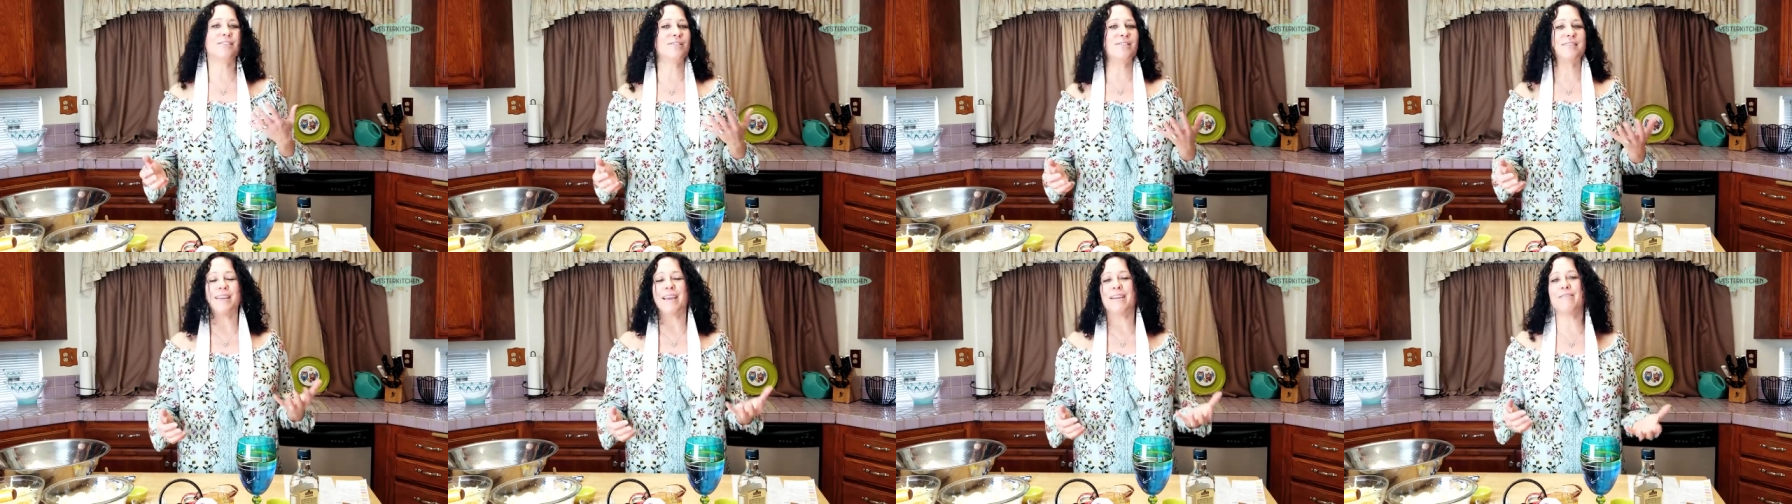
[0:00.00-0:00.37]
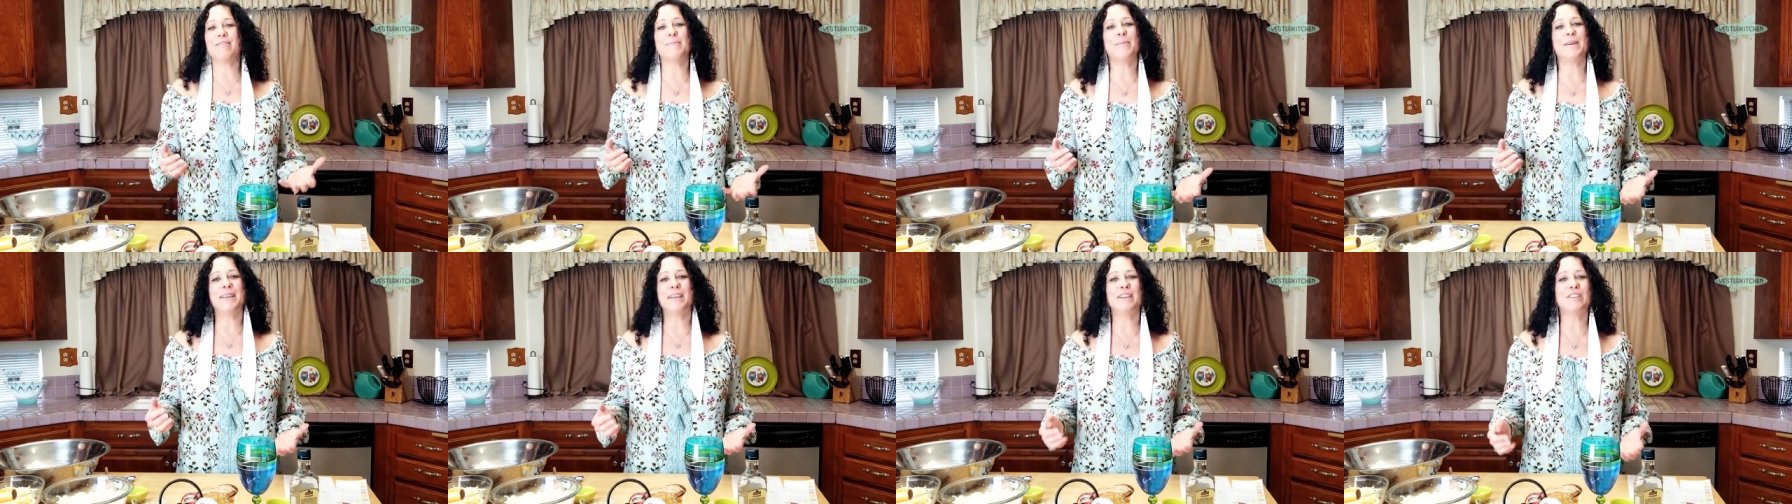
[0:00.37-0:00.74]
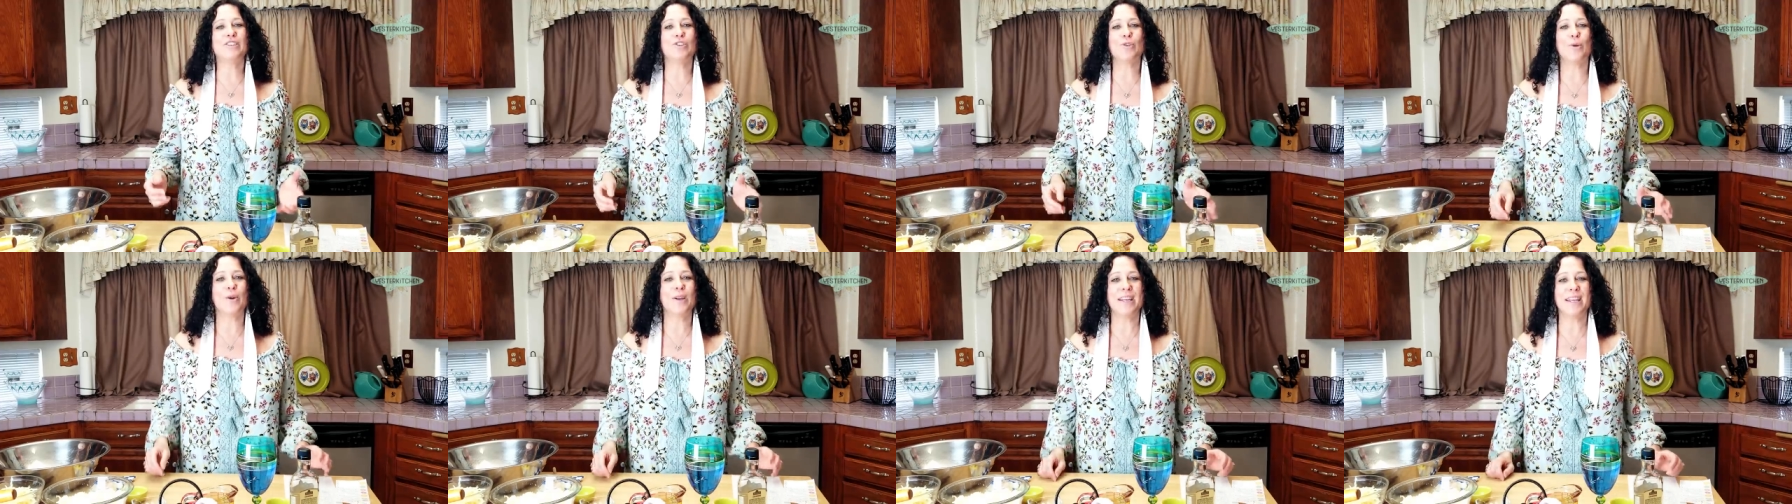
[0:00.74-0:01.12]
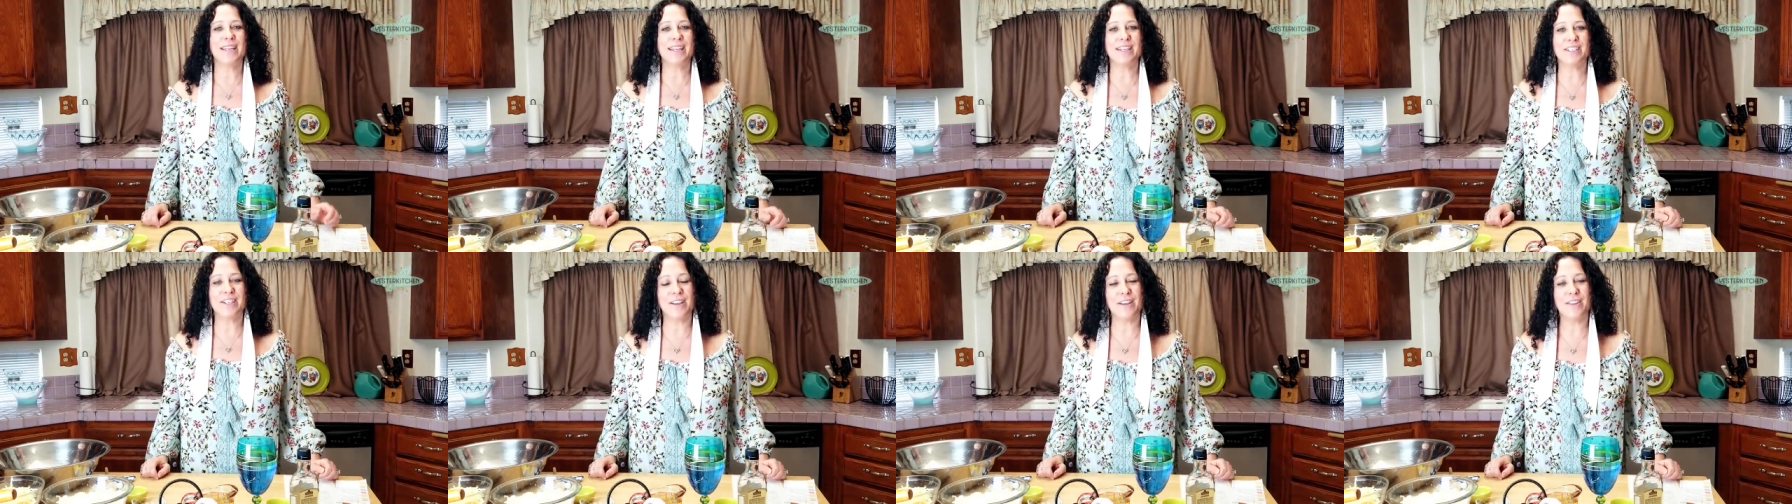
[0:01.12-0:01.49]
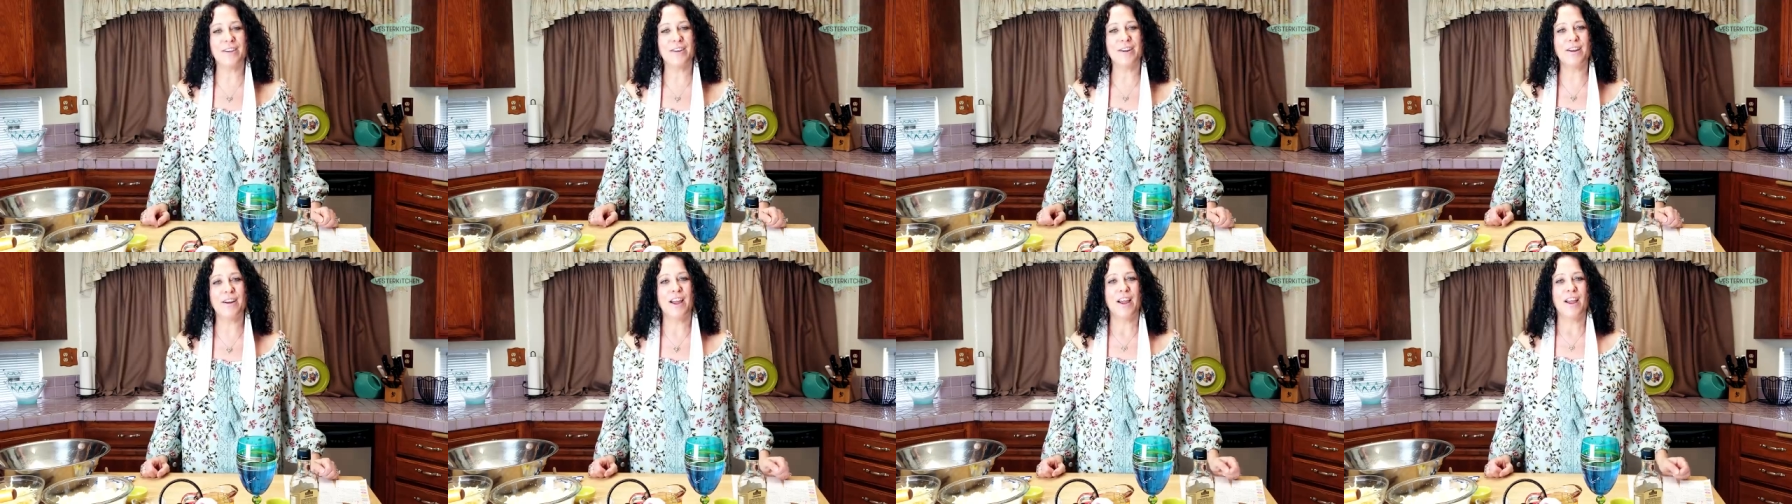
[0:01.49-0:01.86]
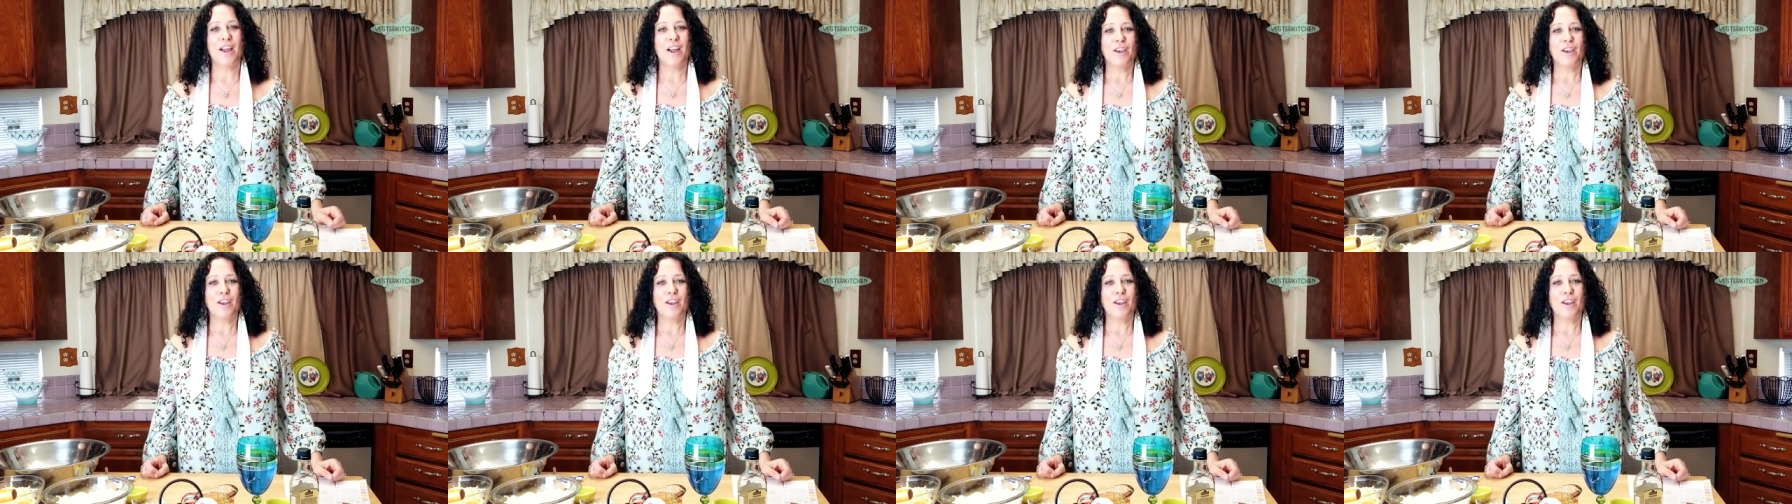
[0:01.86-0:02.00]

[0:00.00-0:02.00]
just everybody enjoying each other.